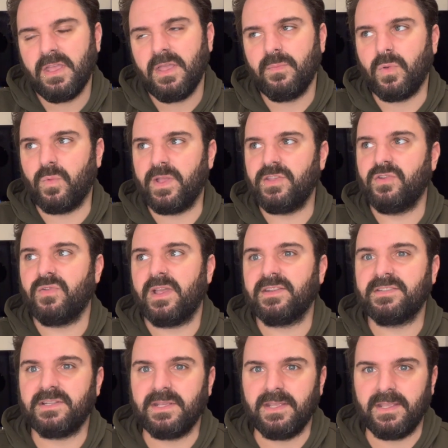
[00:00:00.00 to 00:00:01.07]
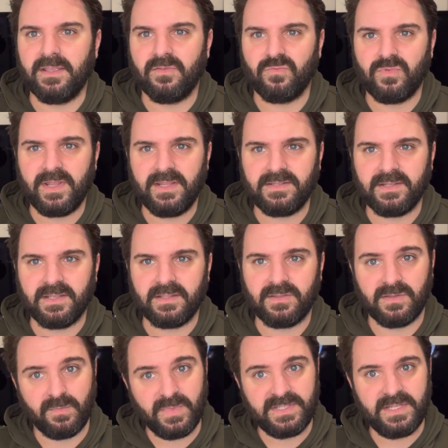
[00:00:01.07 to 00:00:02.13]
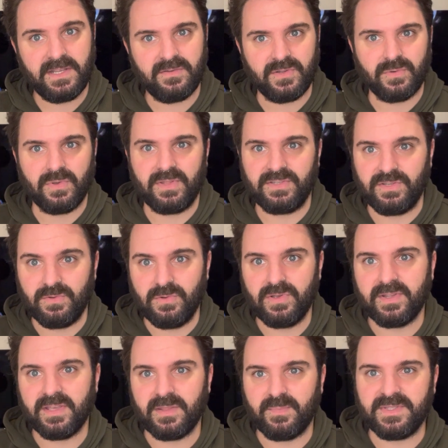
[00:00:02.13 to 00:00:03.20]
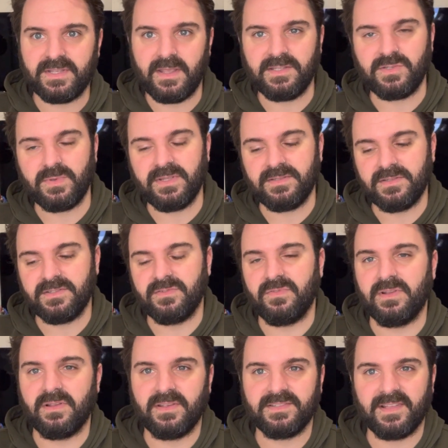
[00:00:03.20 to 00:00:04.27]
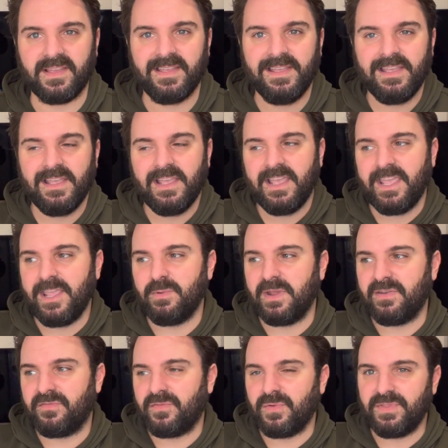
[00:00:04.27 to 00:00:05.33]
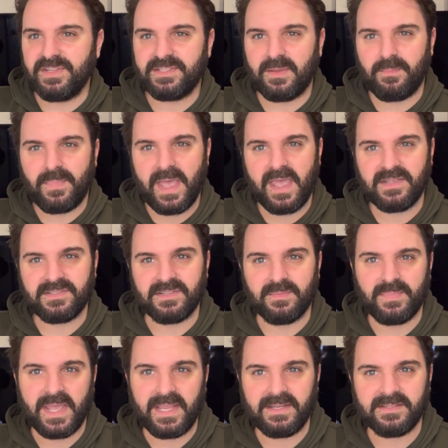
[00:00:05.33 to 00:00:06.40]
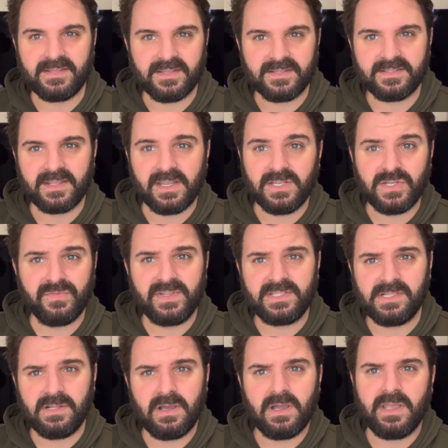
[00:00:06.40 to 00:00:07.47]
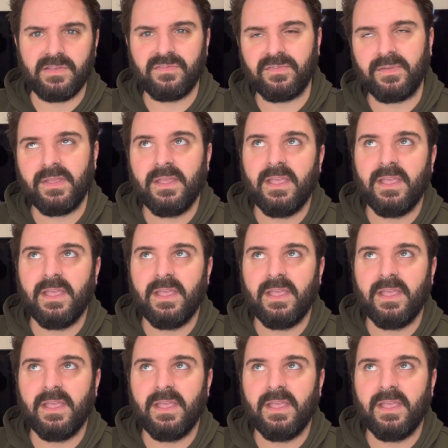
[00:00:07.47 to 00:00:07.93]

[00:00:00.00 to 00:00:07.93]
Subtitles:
But when you're actually reading the material and you look at the potato eaters, you realise that he went through this peasant painter stage of his life.